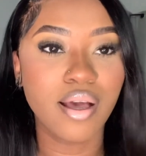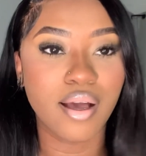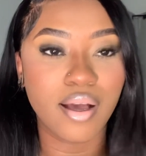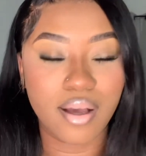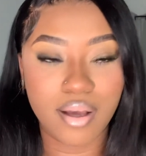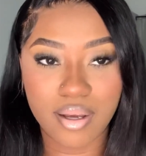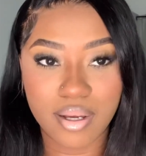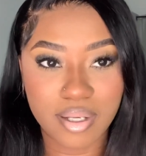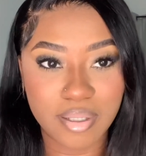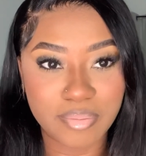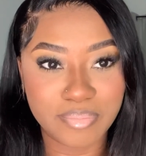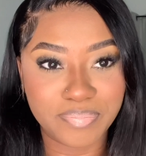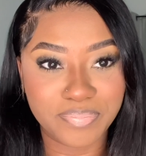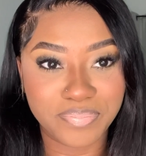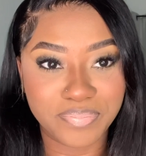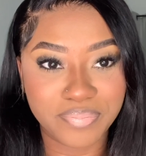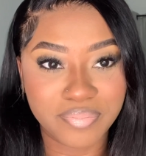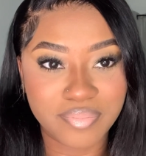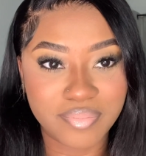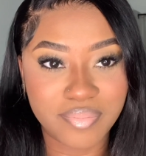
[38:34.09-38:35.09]

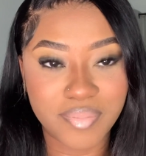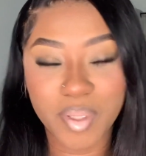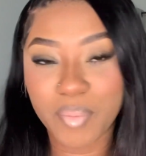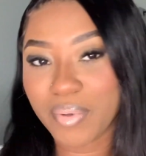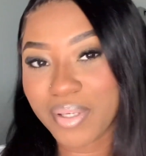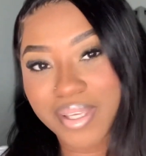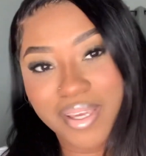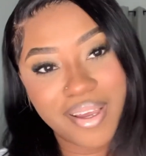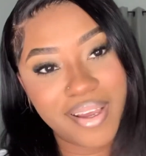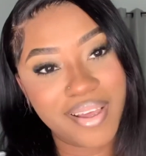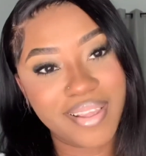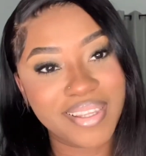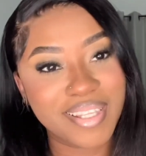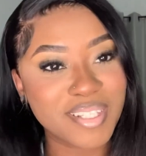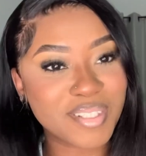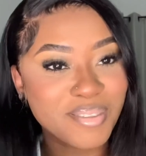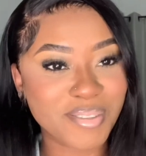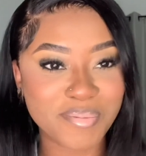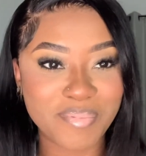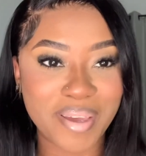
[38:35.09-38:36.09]
But yeah,
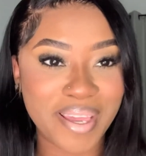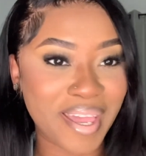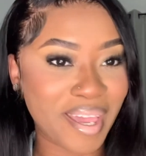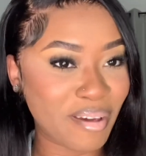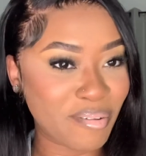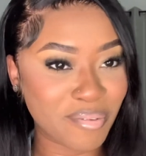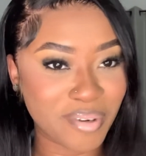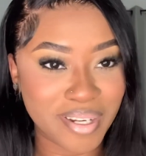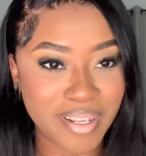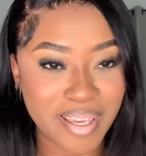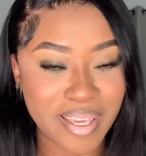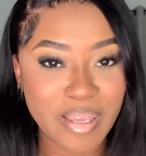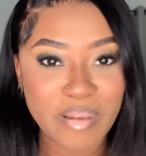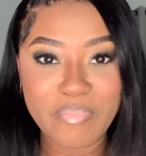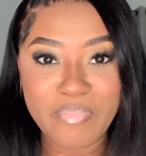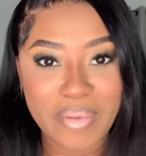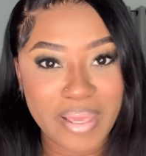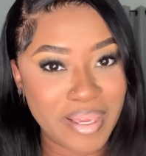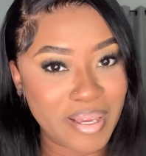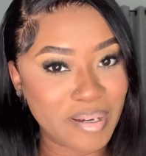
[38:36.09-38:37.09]
this is my everyday
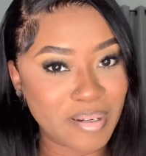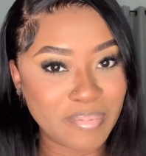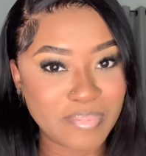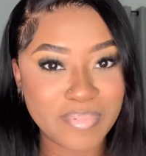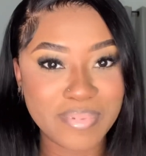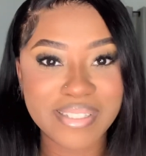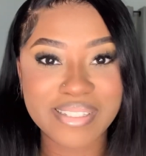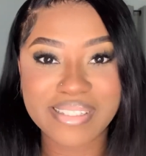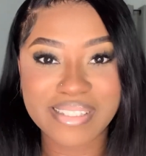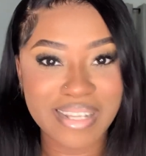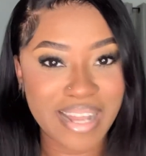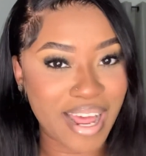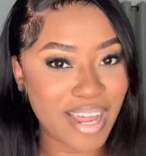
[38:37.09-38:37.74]
makeup /